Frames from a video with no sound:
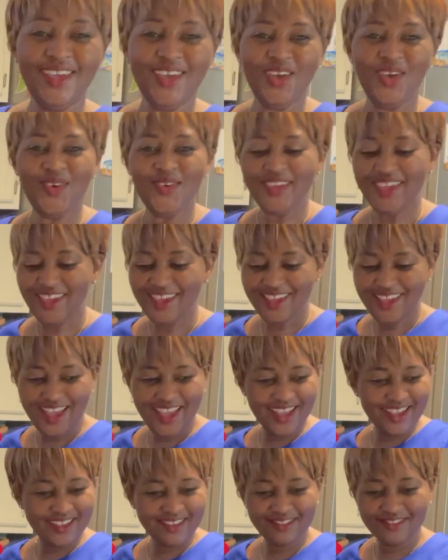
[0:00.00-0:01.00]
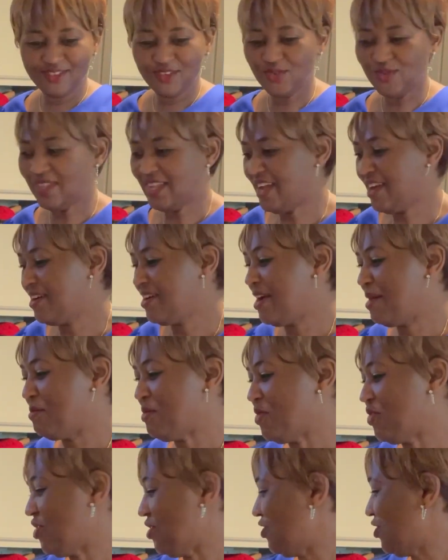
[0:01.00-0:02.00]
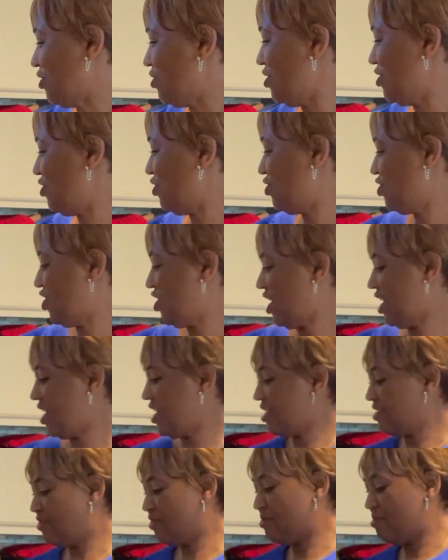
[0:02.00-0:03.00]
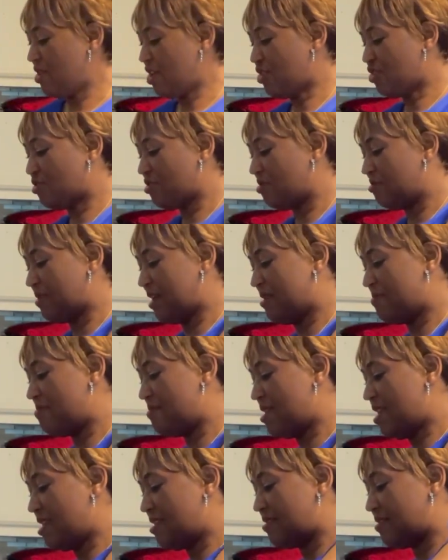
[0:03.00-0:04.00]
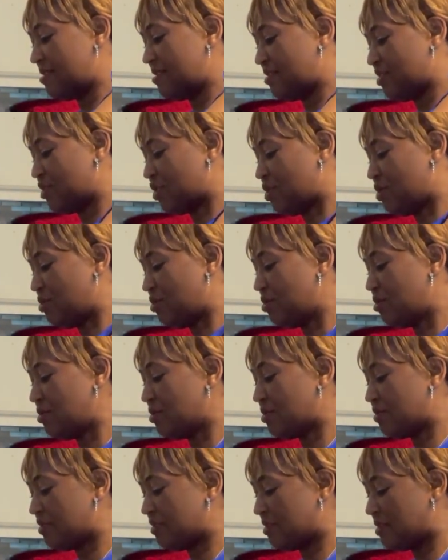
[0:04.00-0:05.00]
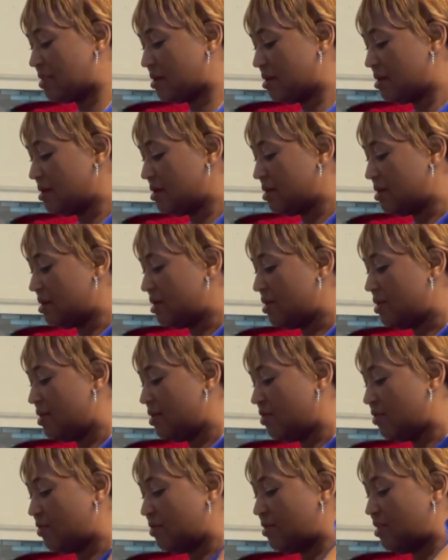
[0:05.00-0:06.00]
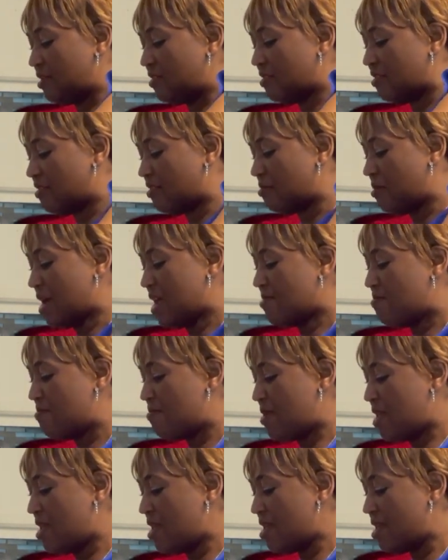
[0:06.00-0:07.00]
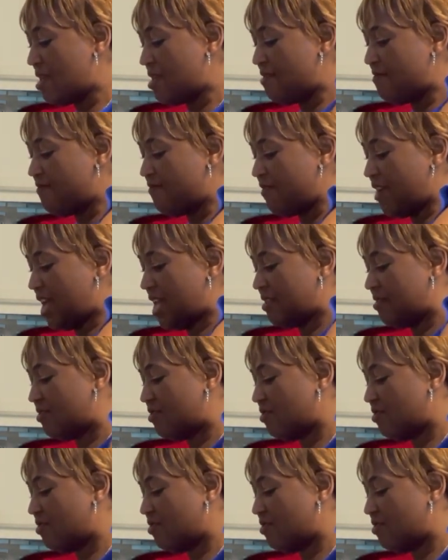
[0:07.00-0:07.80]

Okay guys, so now I'm just going to check to make sure my meat is cooked. So this is my beef and